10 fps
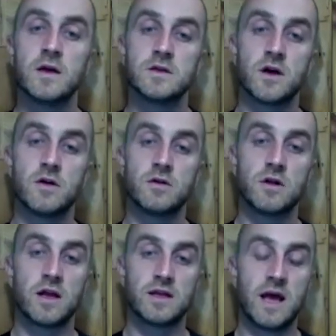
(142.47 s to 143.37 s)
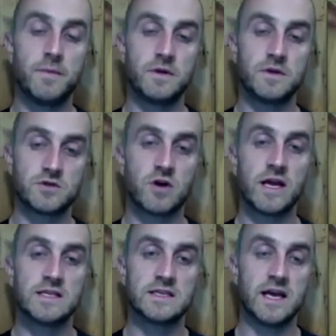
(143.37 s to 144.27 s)
So, like,
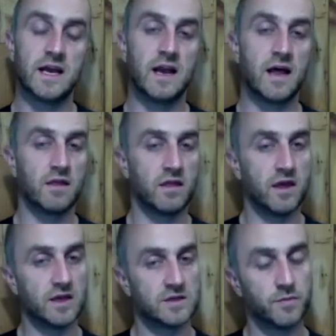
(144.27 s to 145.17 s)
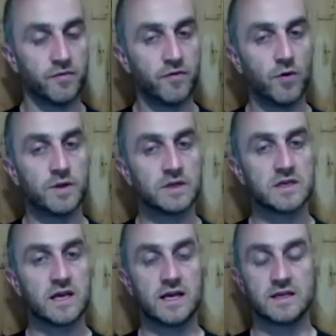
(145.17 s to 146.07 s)
demonstrating and theatre
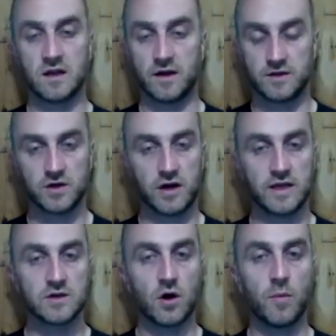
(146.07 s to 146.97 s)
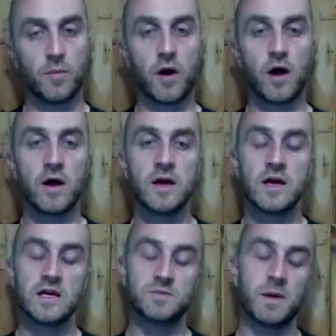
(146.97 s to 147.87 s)
performances, like the Chinese opera,
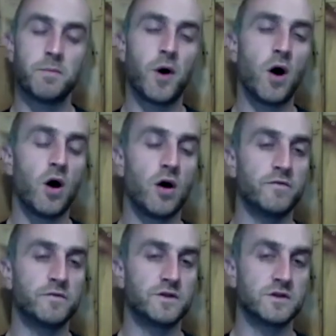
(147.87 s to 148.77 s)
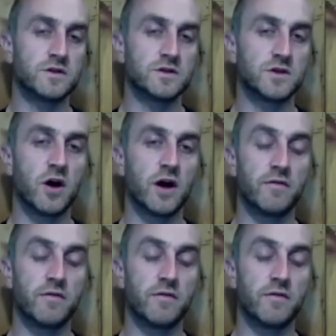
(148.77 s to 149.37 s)
has been part of China